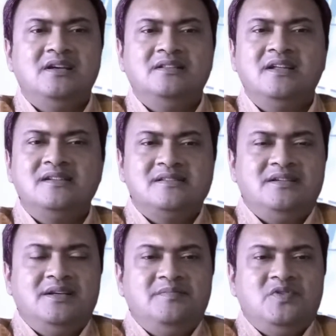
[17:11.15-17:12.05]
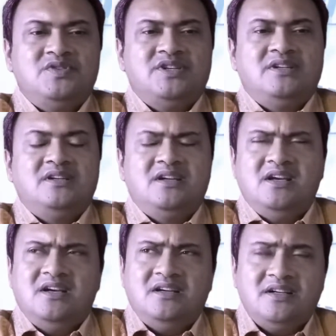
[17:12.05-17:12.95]
There is a demotion.
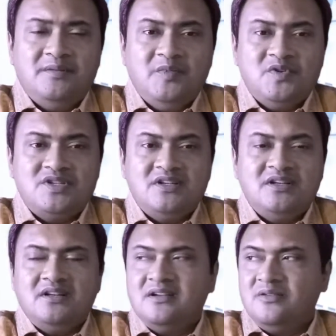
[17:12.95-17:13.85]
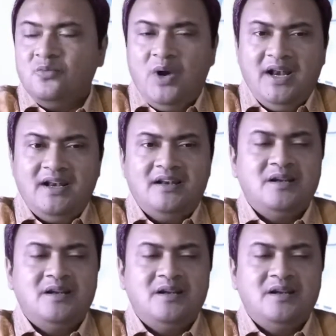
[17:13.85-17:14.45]
Demotion 1,